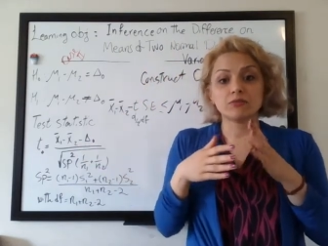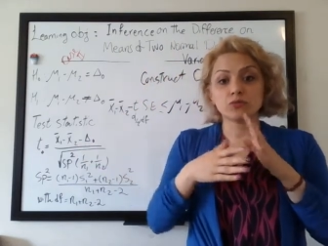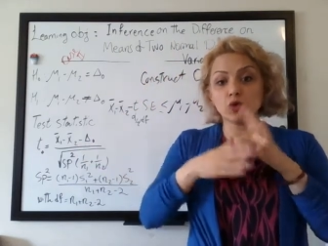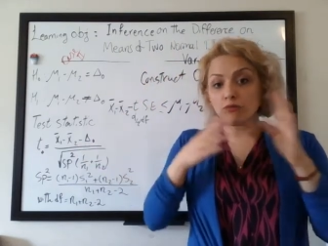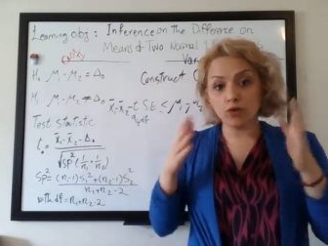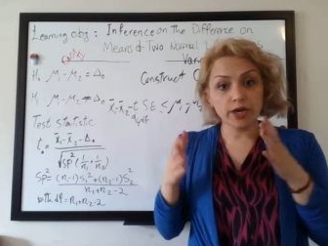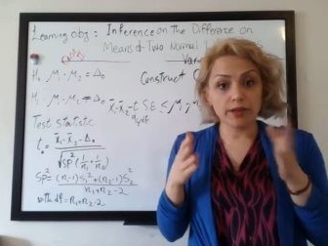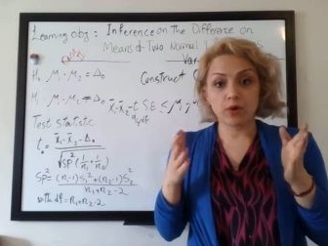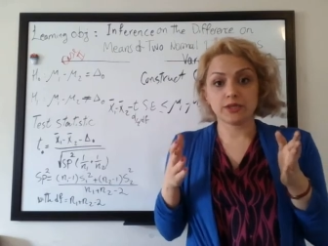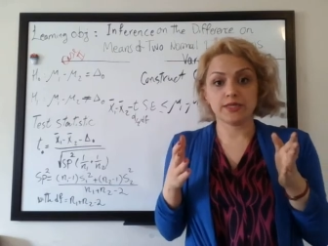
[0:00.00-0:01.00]
don't worry
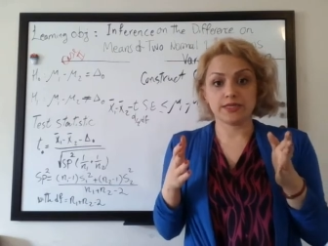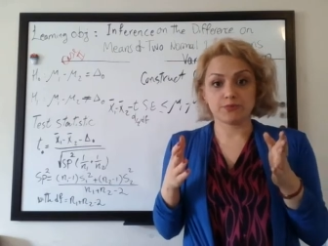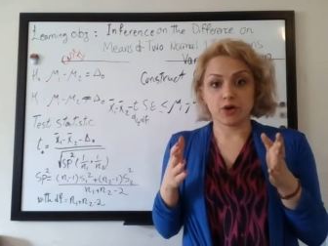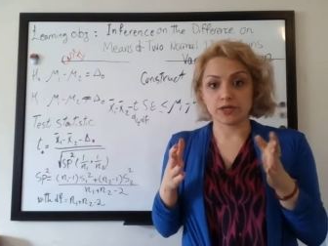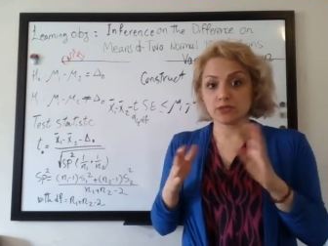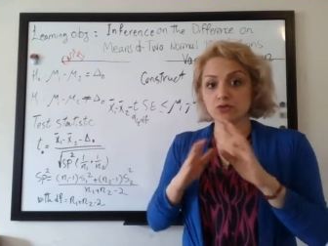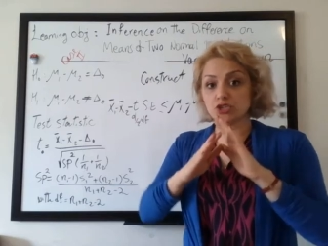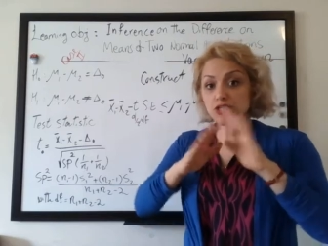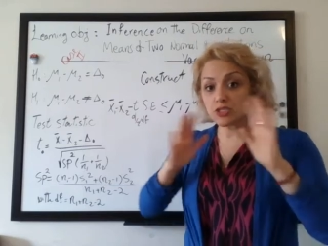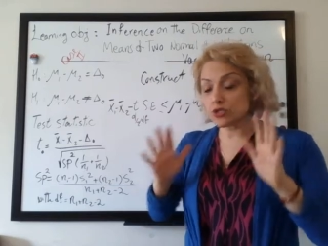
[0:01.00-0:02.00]
about these parts so
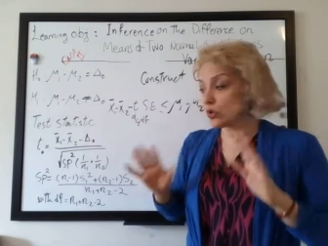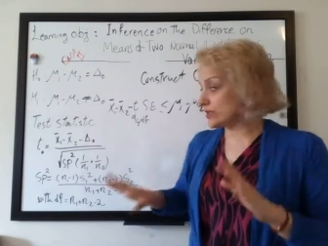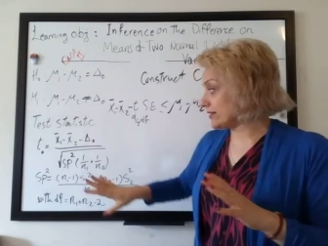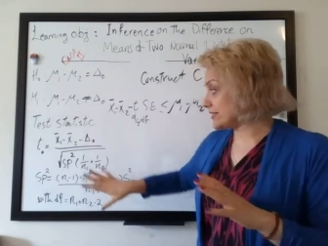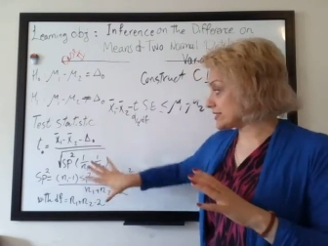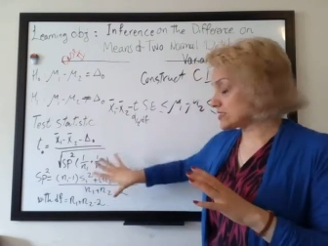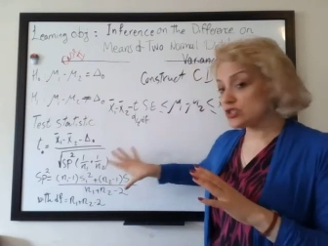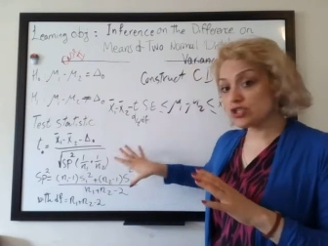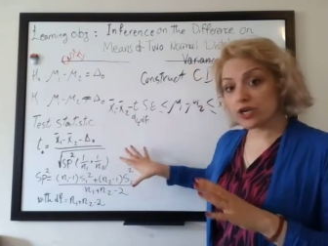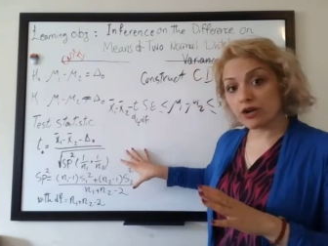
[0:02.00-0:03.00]
just know that this is the
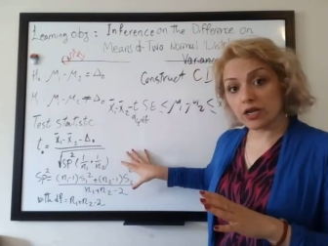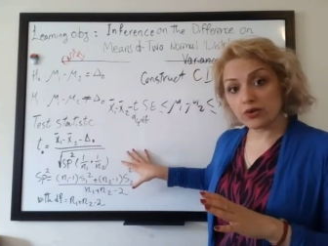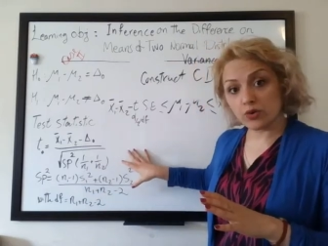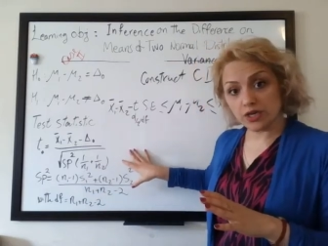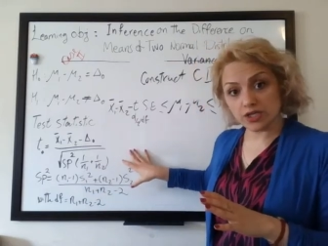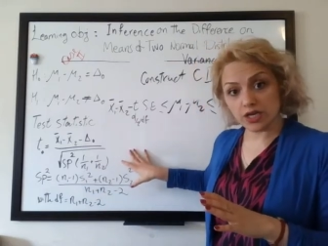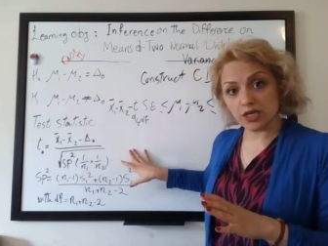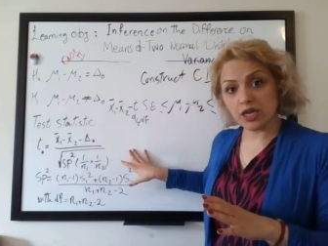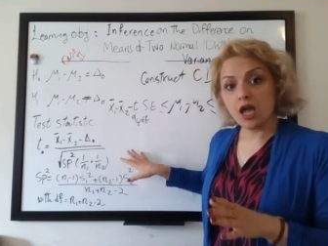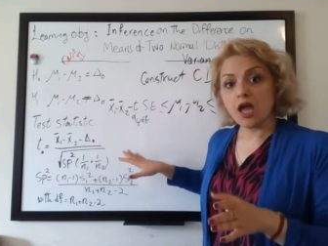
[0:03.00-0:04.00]
general
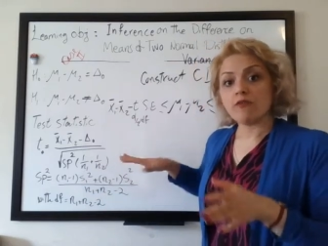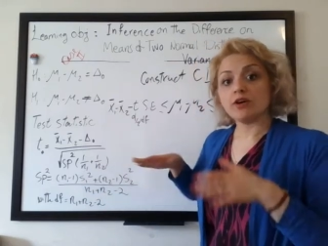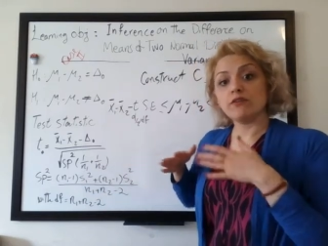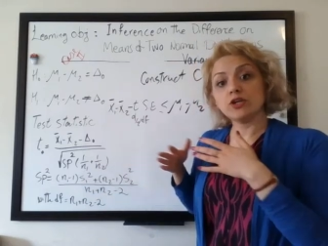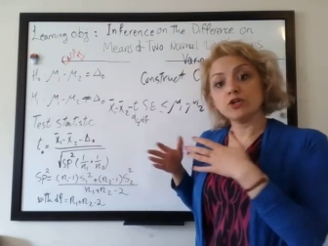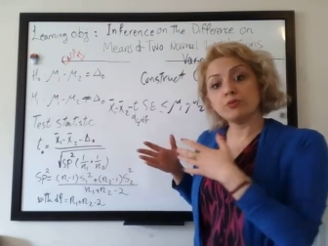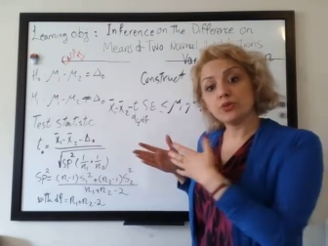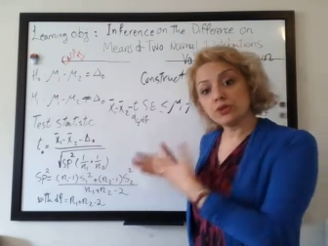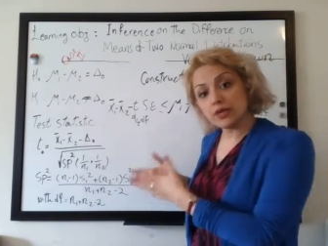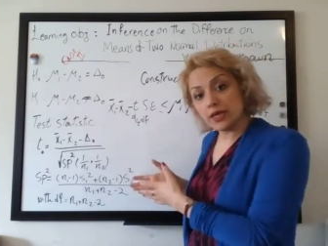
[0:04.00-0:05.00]
equation whatever you
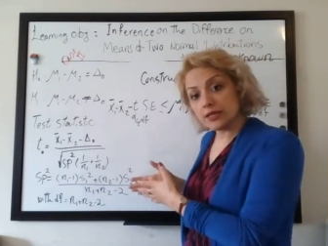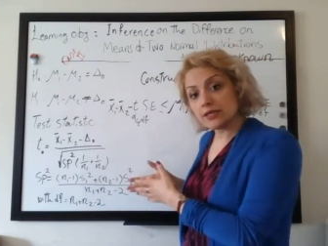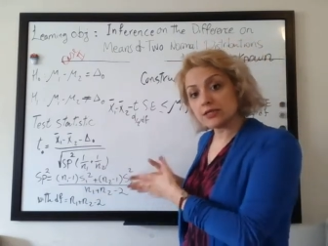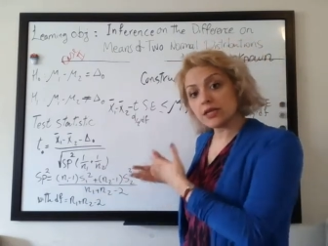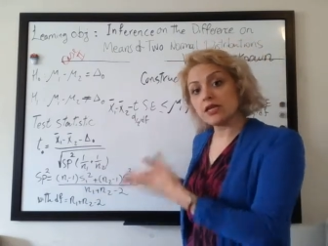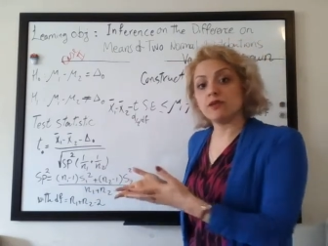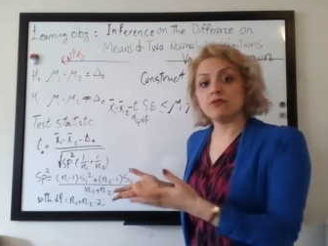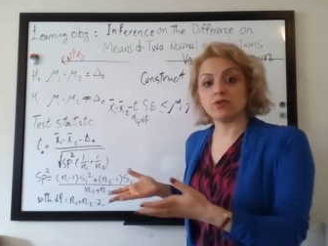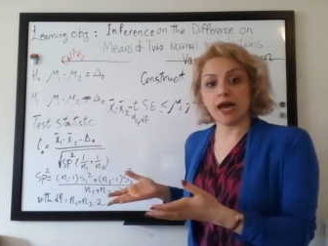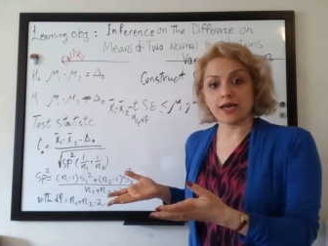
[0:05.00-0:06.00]
put in it it's going to give
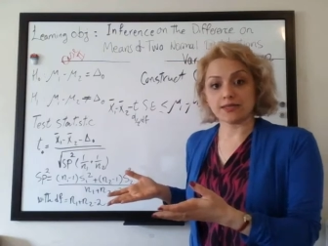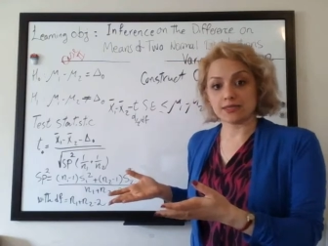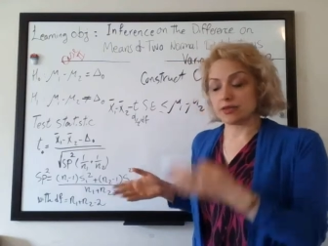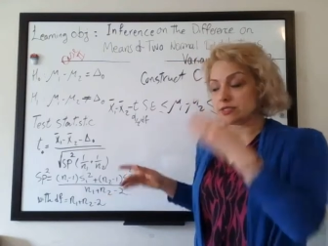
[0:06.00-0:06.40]
you the answer